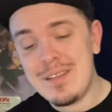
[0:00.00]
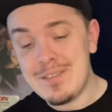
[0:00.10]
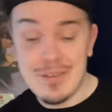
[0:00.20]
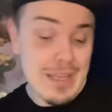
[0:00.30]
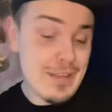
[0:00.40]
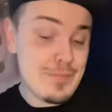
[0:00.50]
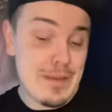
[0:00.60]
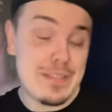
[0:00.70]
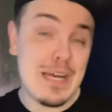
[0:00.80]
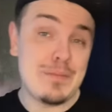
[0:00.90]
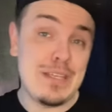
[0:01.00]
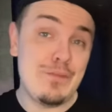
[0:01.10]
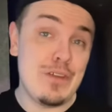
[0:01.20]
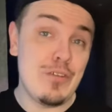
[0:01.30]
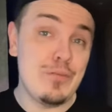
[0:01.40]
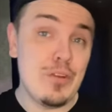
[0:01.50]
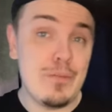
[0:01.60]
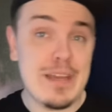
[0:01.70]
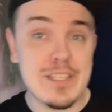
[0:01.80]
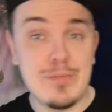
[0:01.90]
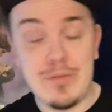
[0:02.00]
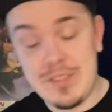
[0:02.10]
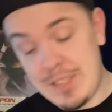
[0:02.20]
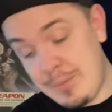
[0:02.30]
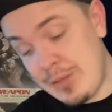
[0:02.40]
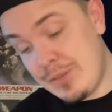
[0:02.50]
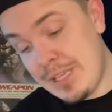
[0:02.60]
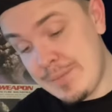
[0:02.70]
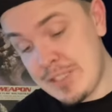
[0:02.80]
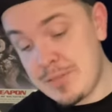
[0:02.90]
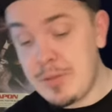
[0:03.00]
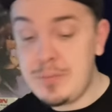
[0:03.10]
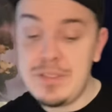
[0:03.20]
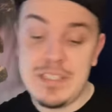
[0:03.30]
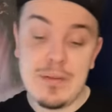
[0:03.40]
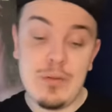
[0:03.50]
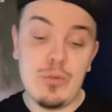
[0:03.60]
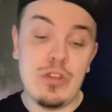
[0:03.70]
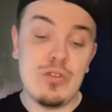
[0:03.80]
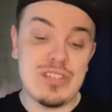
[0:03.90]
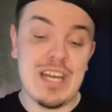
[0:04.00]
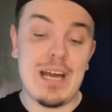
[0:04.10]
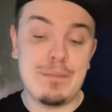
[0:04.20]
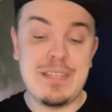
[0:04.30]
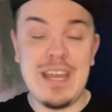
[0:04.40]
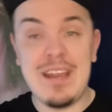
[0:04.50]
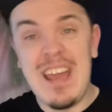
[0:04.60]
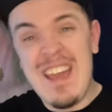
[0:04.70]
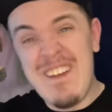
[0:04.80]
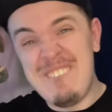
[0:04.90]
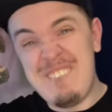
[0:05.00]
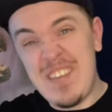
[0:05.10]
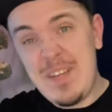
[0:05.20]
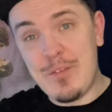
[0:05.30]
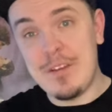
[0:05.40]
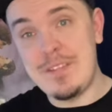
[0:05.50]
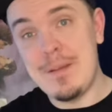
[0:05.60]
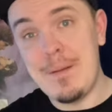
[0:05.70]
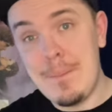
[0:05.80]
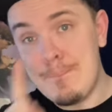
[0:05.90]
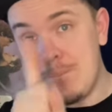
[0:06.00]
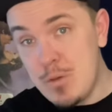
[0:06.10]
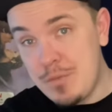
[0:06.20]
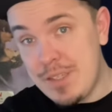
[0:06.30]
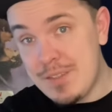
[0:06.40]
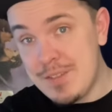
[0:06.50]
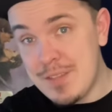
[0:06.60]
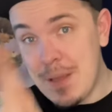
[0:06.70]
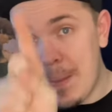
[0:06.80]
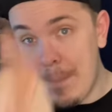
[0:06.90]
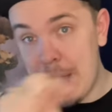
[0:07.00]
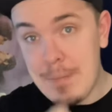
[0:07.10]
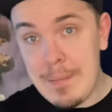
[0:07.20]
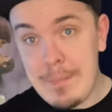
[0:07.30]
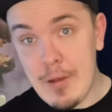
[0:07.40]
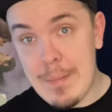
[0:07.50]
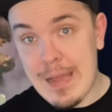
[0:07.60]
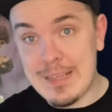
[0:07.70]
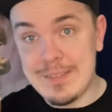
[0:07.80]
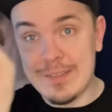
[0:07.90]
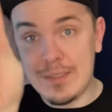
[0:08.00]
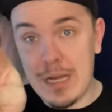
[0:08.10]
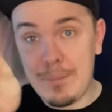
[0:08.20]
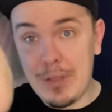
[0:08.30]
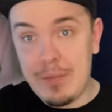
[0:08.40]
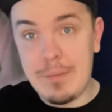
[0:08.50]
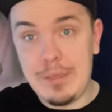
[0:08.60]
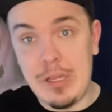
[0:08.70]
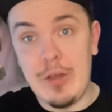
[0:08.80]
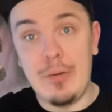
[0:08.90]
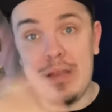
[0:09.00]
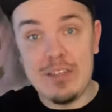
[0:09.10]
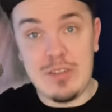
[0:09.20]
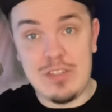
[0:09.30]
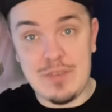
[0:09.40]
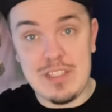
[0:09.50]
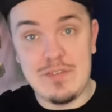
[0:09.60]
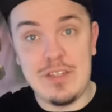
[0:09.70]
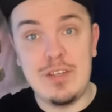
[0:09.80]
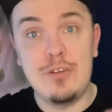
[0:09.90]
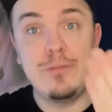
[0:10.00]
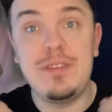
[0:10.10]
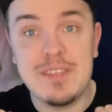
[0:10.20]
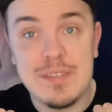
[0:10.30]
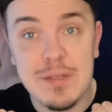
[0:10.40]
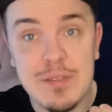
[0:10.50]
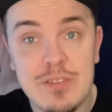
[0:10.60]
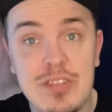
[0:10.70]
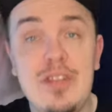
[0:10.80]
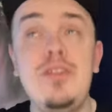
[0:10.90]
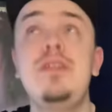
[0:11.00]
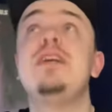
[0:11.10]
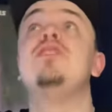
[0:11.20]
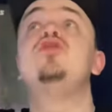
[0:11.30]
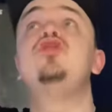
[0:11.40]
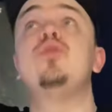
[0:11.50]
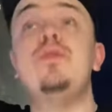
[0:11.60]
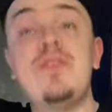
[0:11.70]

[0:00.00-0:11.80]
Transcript: So yeah, that was my top 10 favorite Miramax movies. Let me know in the comment section below. Please tell me what are your top 10 favorite movies made by Miramax. Comment below, let me know. And as always, for this video, please subscribe to the channel and join